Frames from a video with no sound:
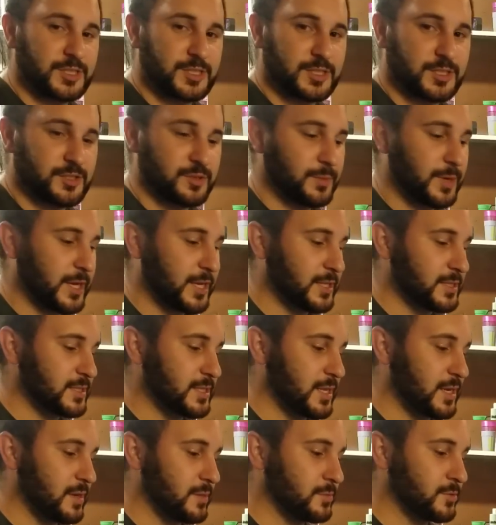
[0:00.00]
system I can
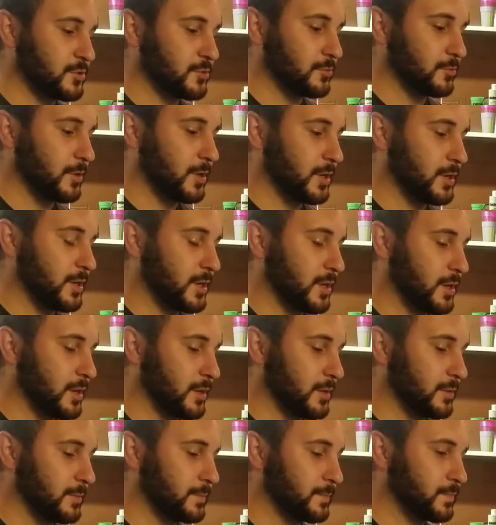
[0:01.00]
set up to run
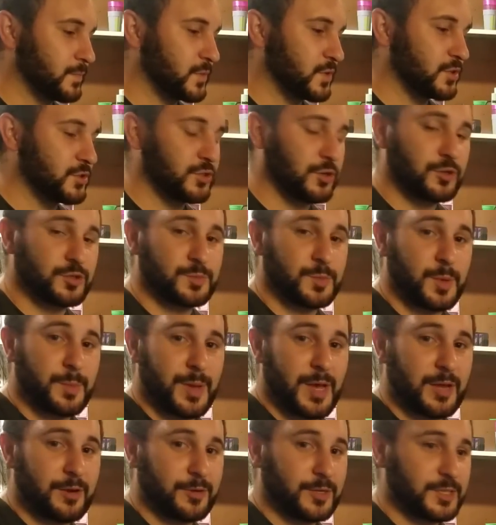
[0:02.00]
uh, to charge my
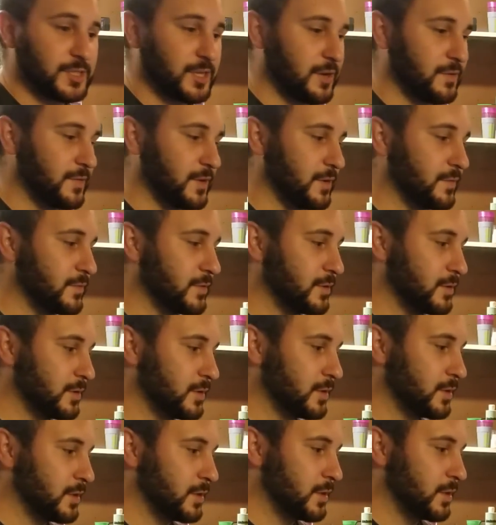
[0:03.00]
batteries off of
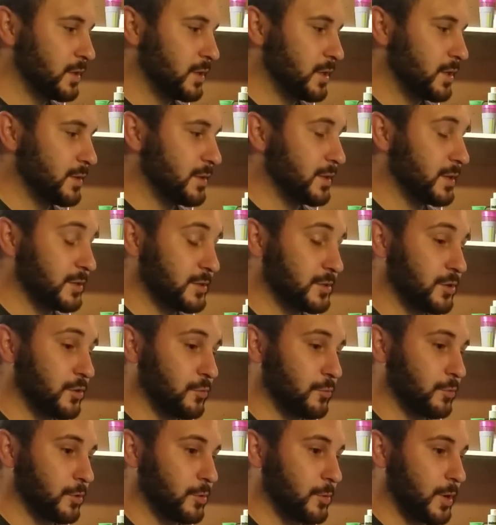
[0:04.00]
that
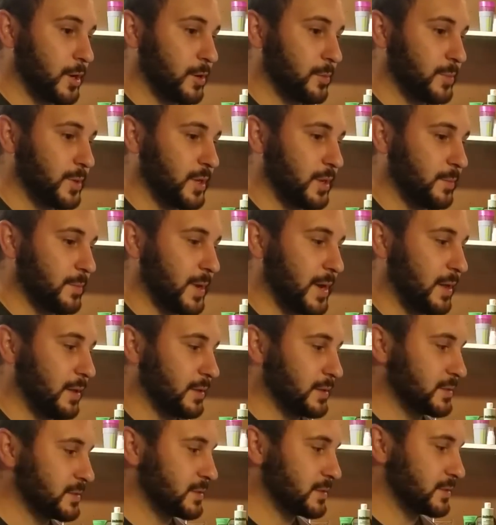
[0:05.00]
don't require being
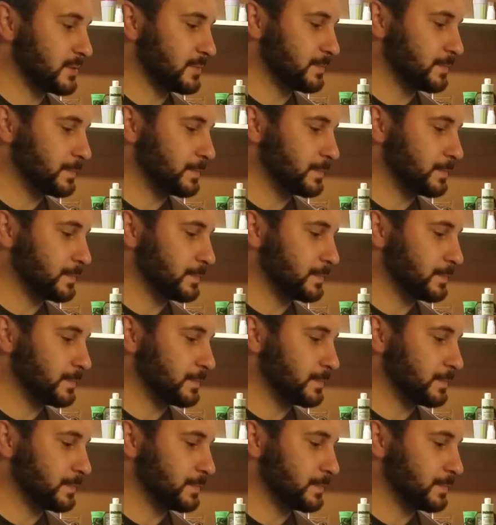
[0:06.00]
balanced.